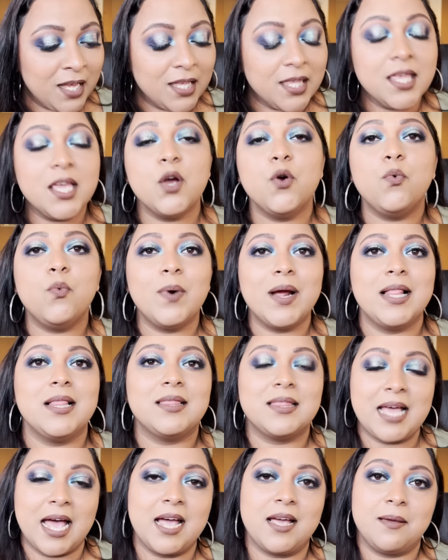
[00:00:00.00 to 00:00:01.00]
You will
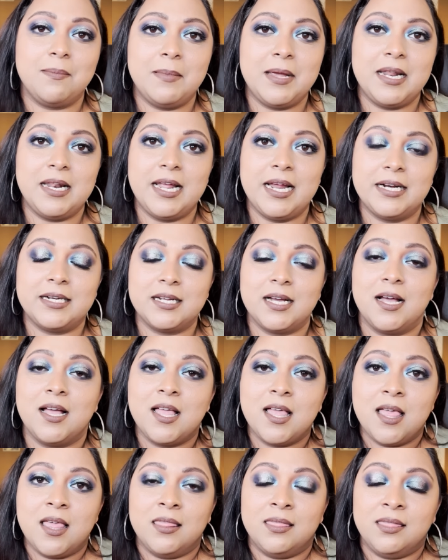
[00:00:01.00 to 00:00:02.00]
thank me later.
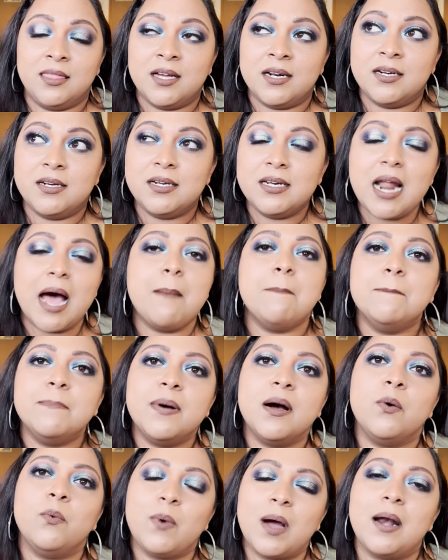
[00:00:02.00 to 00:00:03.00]
The
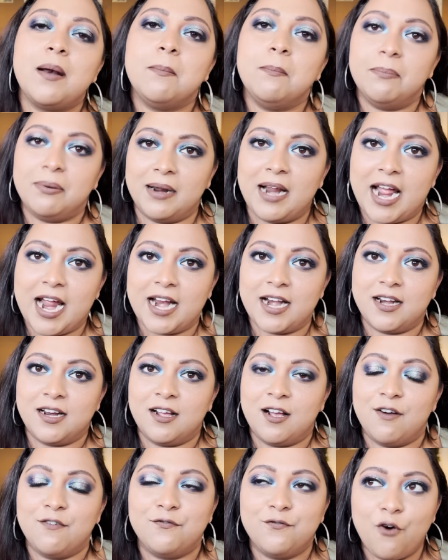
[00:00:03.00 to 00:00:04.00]
number one brand
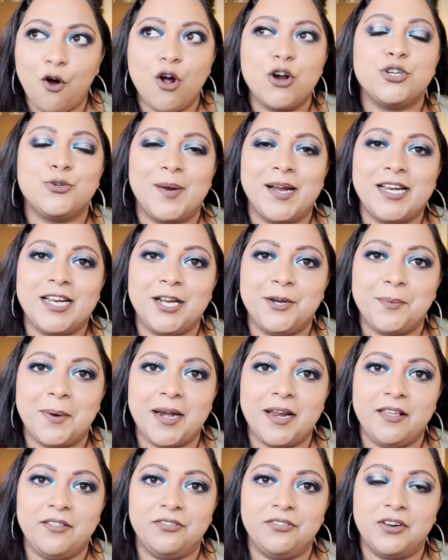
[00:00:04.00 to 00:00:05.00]
for
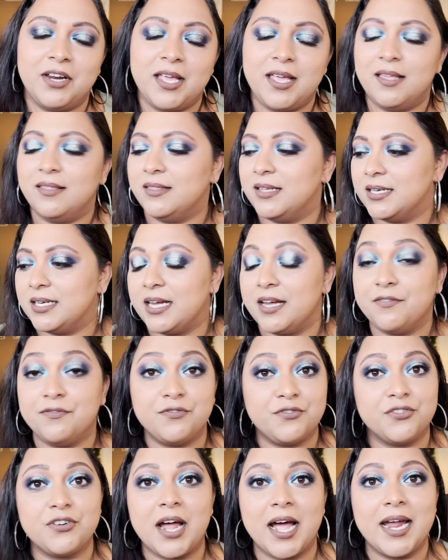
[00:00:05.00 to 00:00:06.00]
2023 that
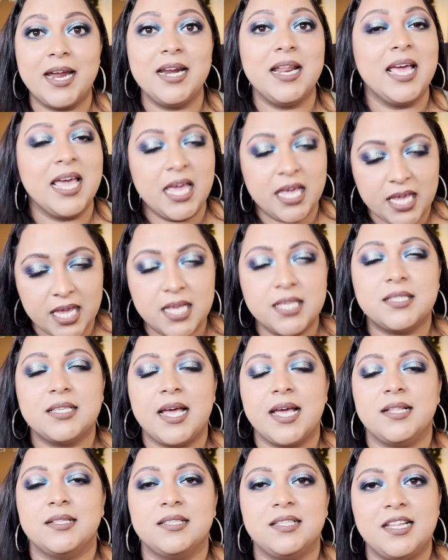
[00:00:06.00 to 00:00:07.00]
I've tried is
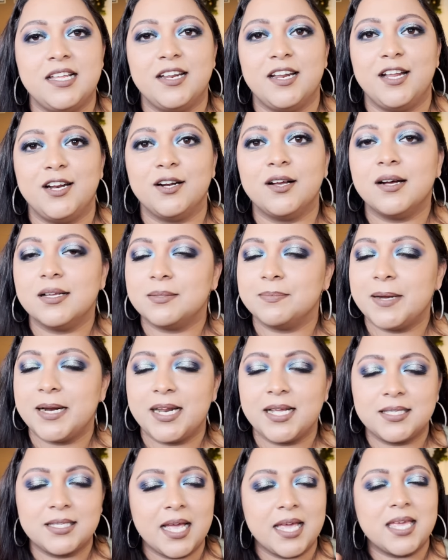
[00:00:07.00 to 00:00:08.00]
Ensley Reign
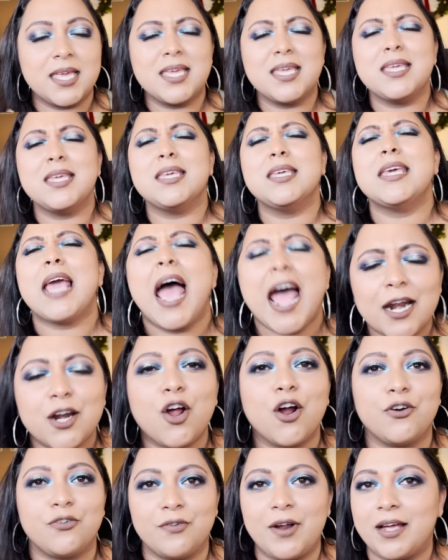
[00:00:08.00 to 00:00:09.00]
Cosmetics. I
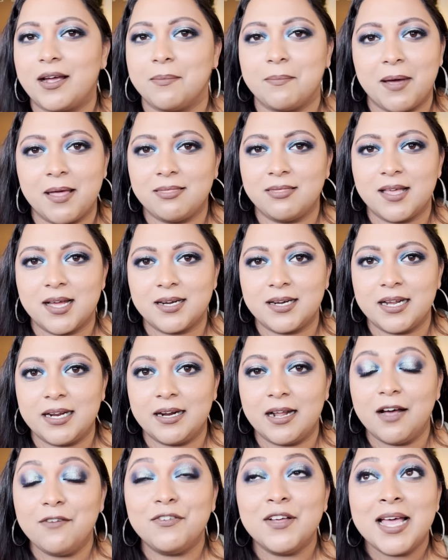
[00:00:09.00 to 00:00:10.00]
cannot recommend that
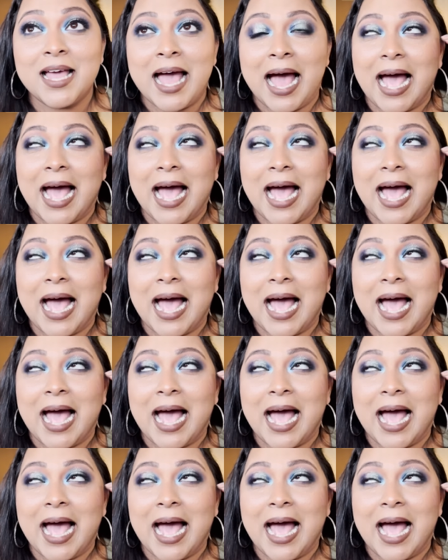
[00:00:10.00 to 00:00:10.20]
enough.